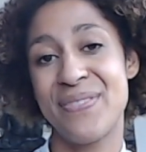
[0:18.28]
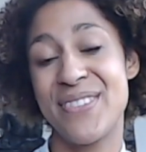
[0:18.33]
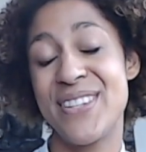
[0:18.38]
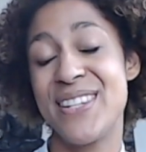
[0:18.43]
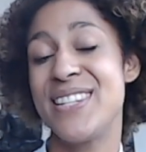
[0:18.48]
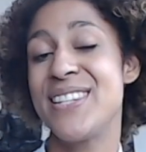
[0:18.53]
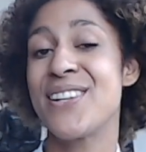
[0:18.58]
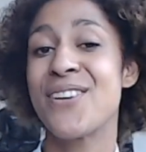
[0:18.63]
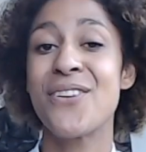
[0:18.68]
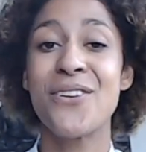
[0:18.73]

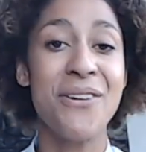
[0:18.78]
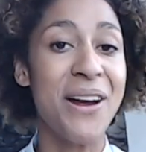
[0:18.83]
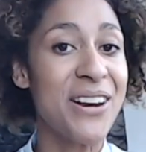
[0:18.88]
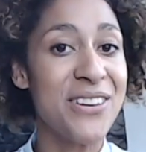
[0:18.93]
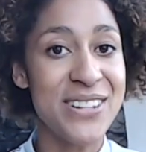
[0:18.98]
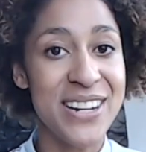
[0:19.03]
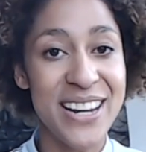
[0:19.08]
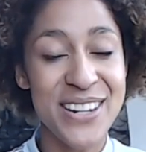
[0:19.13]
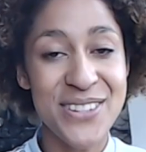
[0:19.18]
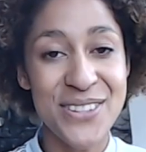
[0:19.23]
just a
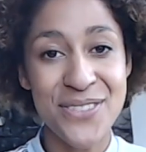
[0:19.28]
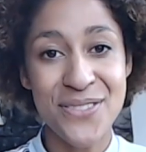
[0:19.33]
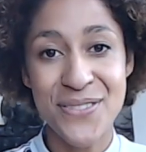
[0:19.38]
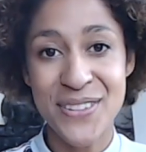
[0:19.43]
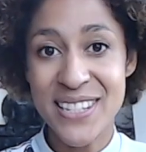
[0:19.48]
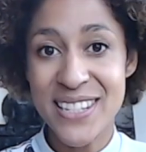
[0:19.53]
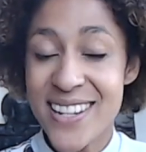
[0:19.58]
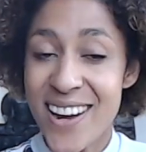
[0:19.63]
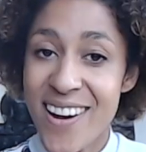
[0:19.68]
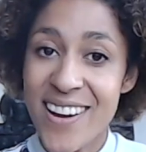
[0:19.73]
congratulations for
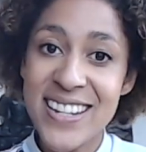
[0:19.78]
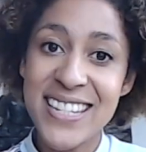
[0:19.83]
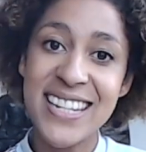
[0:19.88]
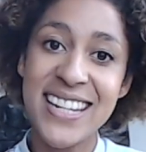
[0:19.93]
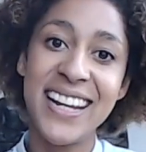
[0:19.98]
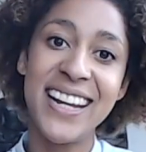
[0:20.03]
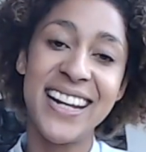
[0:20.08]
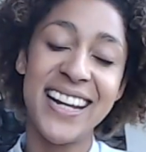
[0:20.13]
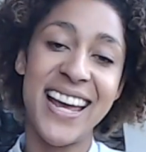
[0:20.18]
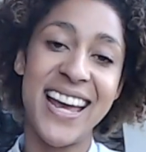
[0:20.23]

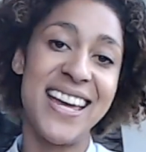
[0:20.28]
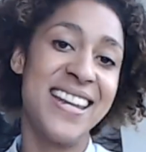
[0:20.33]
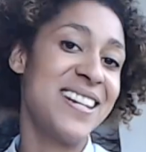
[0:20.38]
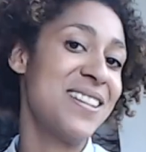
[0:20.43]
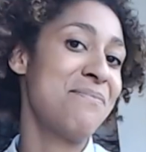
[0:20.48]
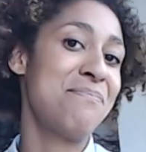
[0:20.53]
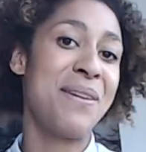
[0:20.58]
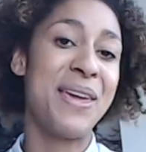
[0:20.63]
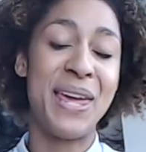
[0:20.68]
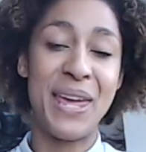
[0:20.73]
starting and
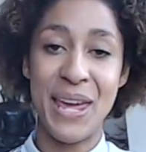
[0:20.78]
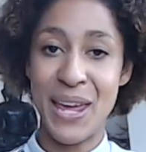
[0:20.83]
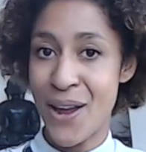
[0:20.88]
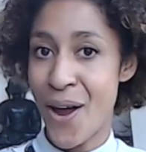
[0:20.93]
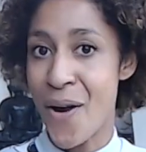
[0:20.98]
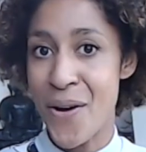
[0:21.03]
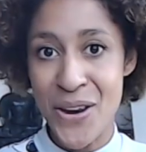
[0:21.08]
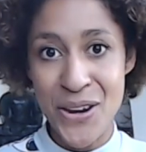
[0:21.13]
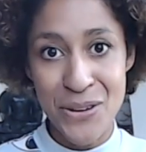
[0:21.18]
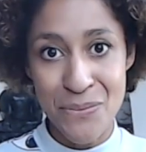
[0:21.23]
a big
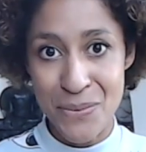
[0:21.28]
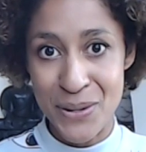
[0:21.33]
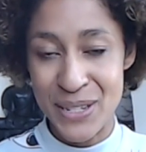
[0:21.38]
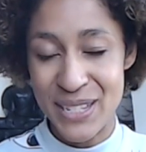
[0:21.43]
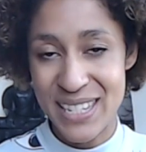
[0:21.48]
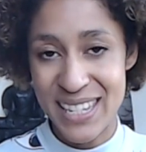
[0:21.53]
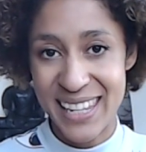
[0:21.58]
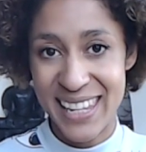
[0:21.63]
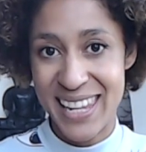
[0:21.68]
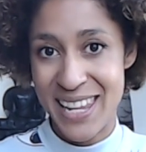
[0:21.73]

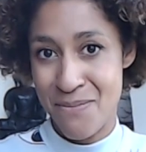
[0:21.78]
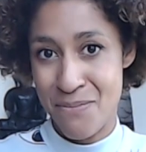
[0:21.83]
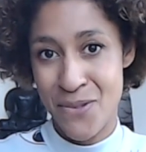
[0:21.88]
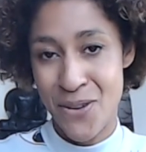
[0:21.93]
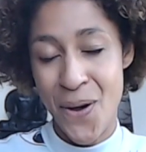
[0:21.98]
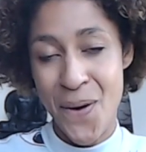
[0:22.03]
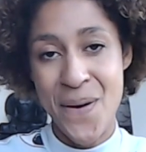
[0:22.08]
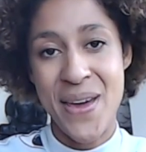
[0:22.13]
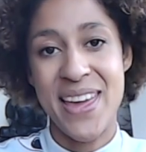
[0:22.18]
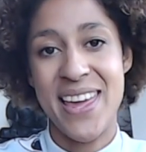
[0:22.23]
encouragement to keep
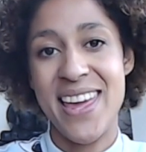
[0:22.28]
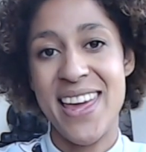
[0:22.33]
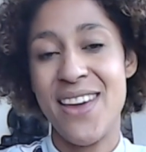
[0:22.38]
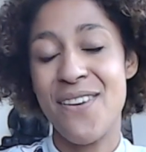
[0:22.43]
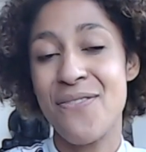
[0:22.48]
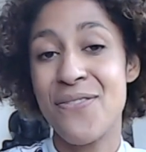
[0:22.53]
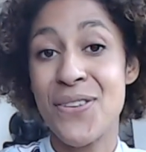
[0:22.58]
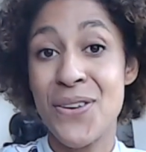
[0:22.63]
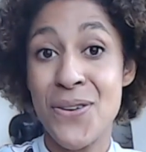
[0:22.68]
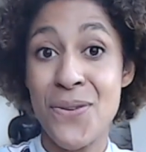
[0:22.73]
going
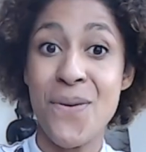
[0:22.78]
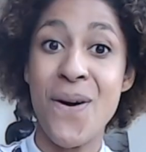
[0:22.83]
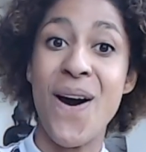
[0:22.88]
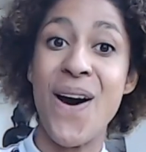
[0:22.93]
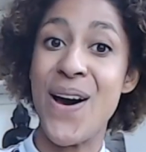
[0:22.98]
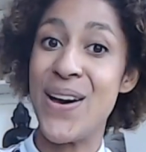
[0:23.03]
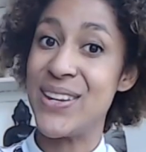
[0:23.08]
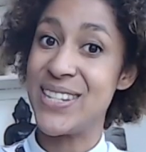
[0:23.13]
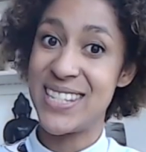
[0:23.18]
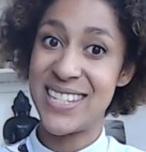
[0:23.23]
if you
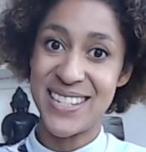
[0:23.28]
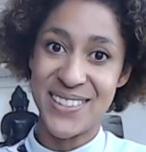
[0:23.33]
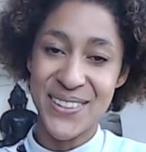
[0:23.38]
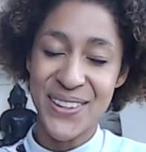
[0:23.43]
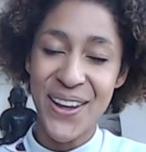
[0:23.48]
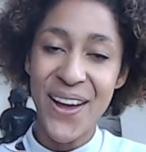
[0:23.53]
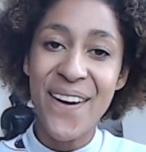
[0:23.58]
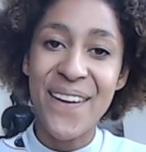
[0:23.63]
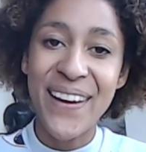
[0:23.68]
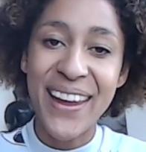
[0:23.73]
are still
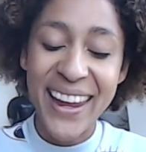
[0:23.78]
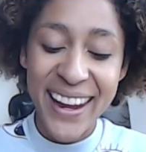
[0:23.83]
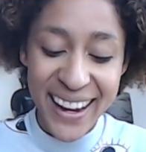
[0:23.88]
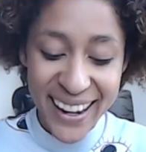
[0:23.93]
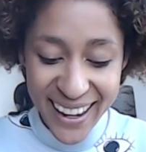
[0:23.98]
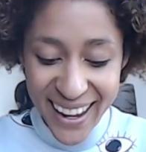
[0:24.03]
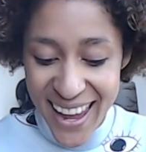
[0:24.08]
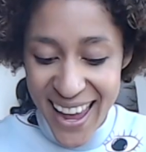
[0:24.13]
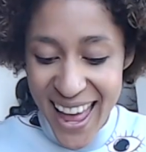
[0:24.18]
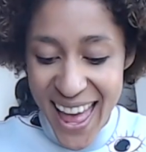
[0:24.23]

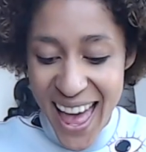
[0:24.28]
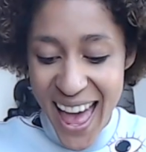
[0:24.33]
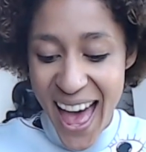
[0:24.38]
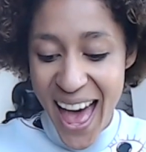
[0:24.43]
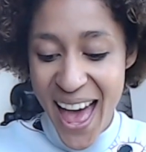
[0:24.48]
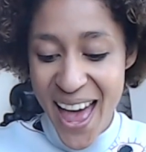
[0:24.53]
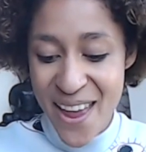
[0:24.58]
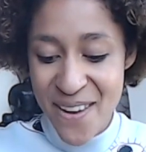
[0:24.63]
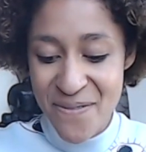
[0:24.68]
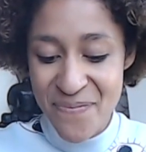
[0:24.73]
going.
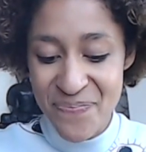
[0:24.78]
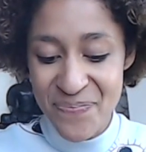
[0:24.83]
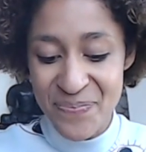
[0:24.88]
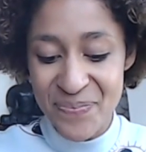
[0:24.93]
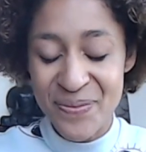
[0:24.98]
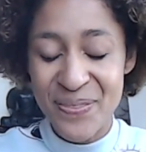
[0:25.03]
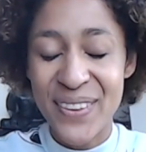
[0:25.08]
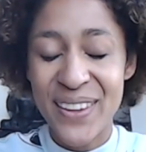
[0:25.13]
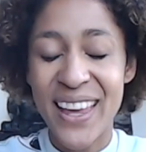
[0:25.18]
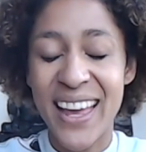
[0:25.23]

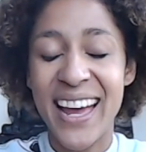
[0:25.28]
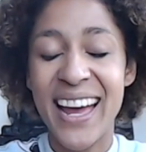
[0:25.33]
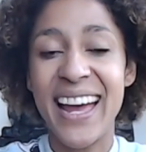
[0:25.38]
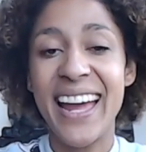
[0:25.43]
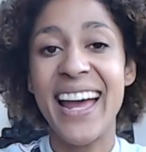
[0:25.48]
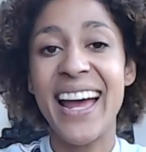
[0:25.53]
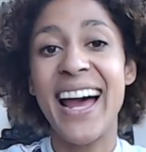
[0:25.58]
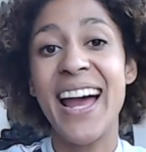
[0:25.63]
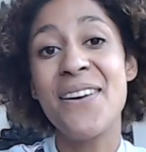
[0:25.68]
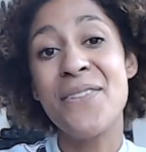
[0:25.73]

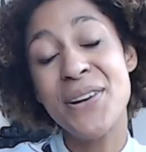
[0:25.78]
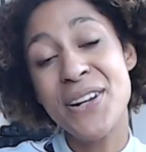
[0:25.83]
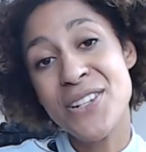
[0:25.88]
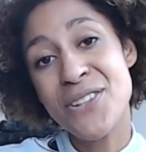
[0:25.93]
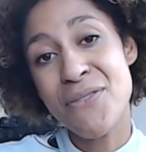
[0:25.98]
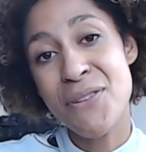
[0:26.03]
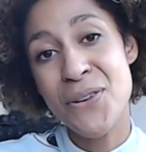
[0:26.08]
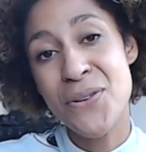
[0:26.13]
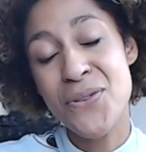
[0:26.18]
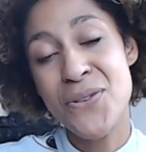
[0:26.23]
I wanted
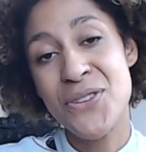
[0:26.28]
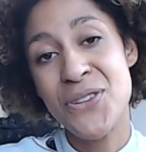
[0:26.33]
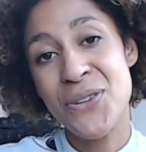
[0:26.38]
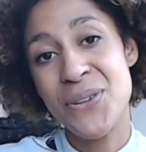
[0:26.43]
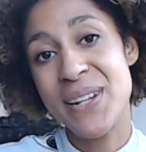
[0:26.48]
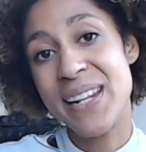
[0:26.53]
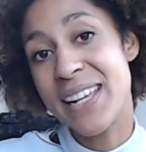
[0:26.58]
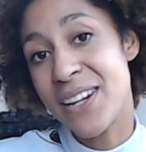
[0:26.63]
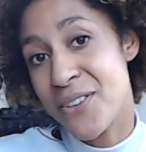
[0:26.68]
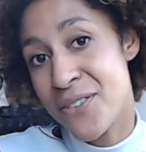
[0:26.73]
to record
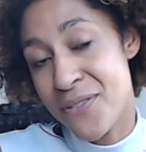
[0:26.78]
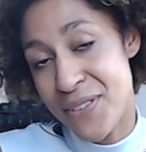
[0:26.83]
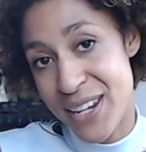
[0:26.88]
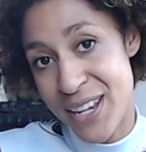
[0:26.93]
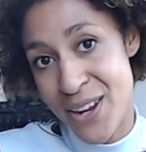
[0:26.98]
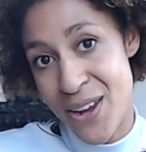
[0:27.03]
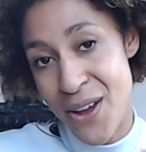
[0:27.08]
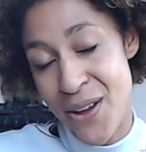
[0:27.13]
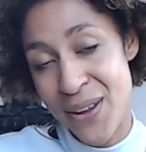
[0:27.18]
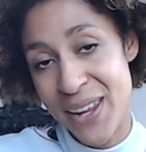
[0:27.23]
you a little
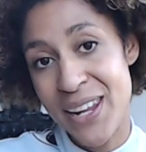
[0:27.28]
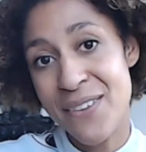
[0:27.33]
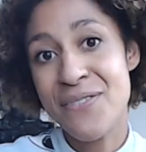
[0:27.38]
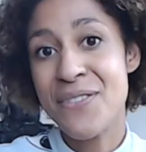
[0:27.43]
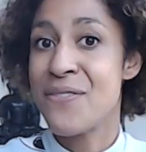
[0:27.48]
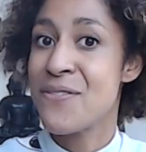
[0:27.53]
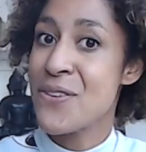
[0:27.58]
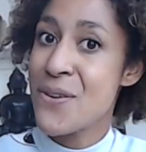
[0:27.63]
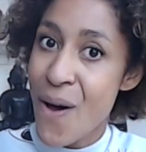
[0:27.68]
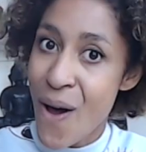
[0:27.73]
video,
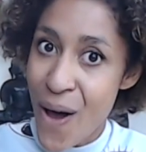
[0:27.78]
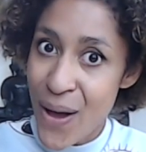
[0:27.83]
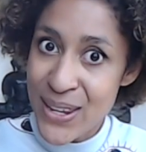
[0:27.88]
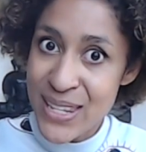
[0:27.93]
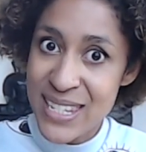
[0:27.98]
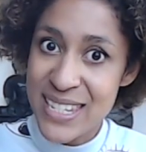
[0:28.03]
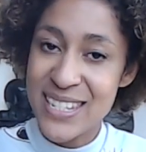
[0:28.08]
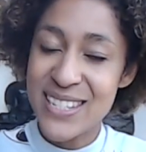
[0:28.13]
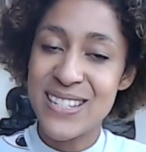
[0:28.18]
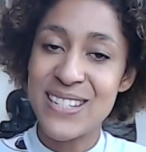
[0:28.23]
even if you are
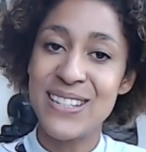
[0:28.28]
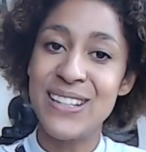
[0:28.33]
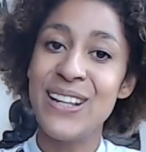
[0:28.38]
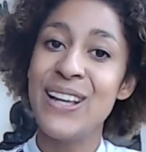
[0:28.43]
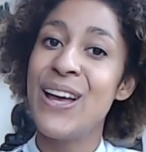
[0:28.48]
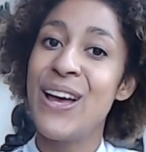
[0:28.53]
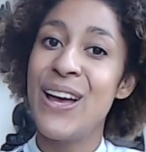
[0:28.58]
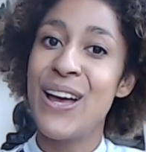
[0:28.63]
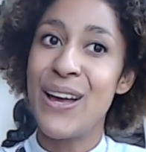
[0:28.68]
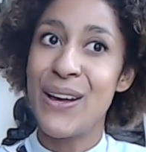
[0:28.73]
still
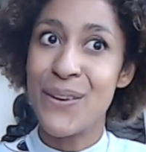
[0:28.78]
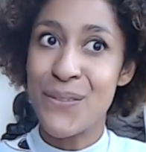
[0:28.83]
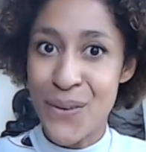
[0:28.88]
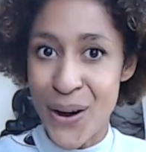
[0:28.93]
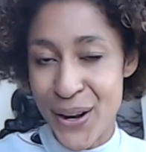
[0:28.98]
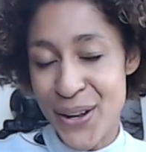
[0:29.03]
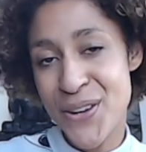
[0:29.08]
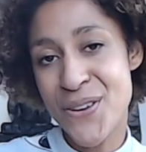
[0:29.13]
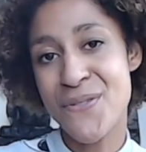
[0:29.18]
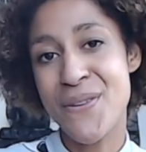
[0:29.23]

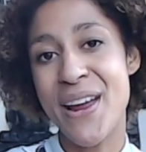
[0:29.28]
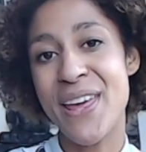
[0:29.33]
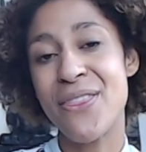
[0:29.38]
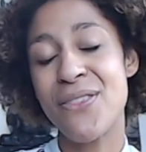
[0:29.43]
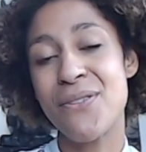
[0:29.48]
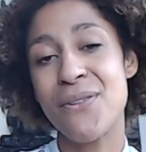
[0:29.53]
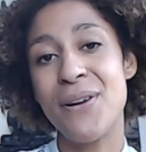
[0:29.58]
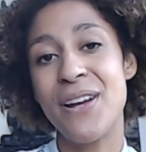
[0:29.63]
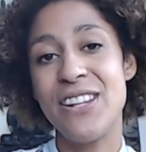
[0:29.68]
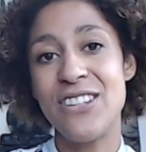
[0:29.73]
working your way
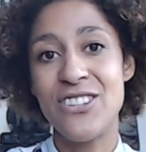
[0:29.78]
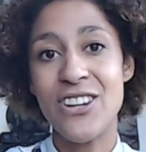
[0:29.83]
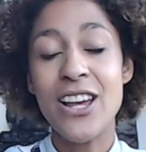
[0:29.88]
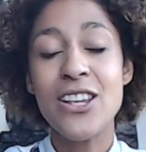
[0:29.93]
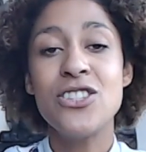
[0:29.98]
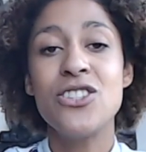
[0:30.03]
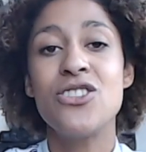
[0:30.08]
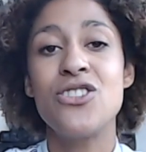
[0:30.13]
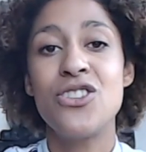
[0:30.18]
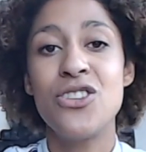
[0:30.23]
through it,
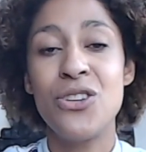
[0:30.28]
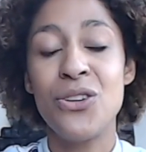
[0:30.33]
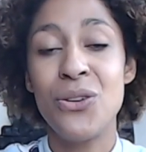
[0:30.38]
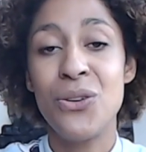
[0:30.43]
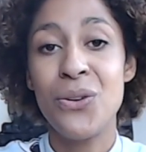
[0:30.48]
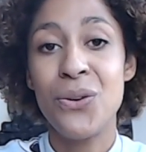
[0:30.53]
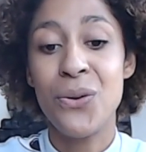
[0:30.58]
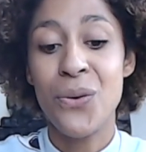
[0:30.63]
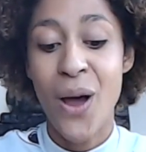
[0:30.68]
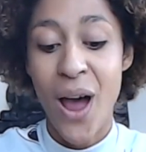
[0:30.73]
just
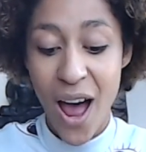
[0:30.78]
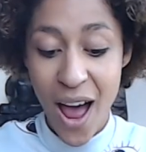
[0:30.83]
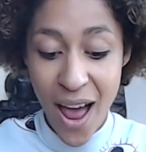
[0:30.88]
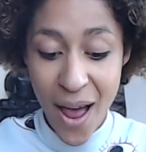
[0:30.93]
to